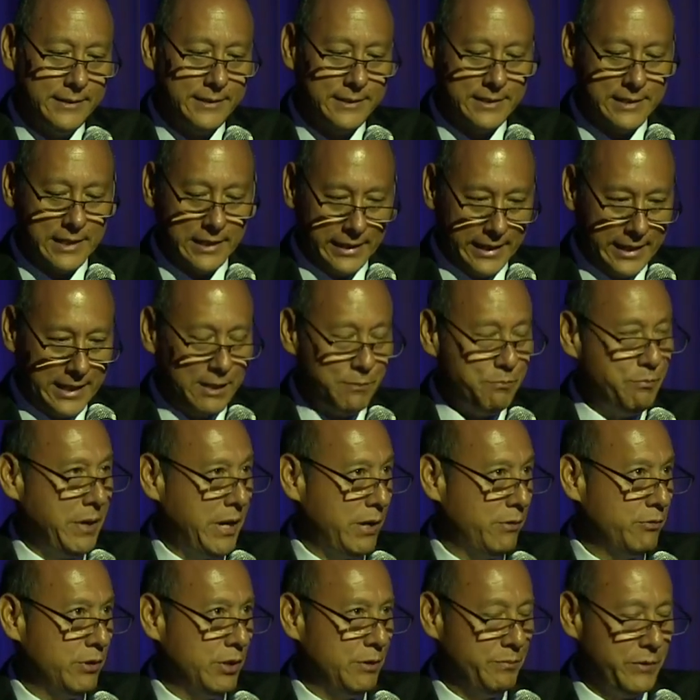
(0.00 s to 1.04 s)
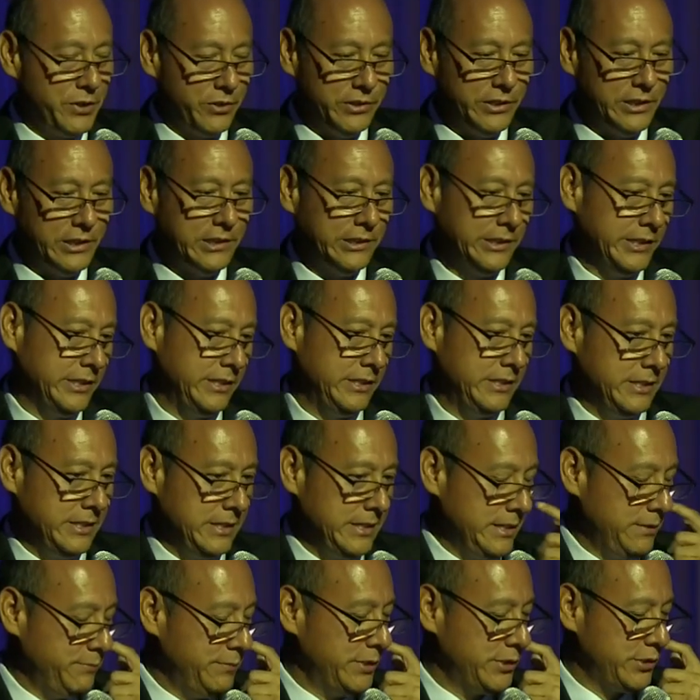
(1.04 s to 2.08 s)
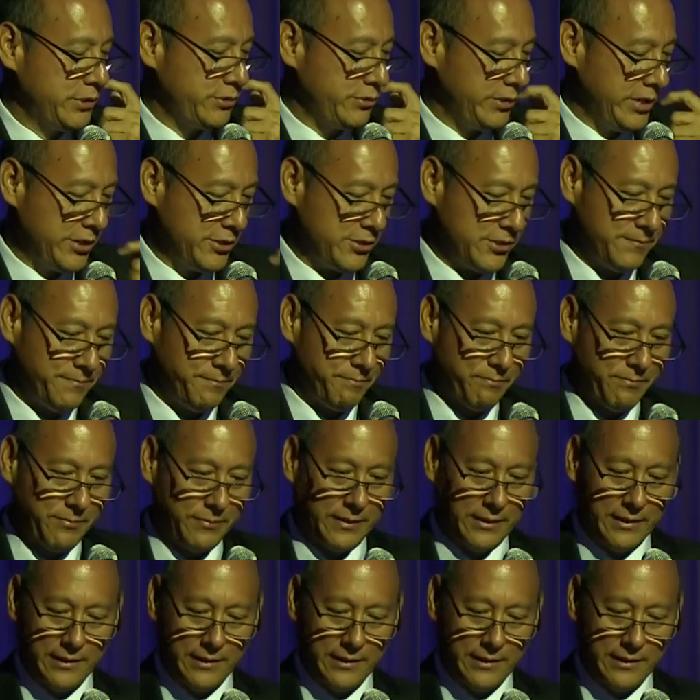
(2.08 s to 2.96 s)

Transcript: This is the Lincoln bedroom during the Clinton administration.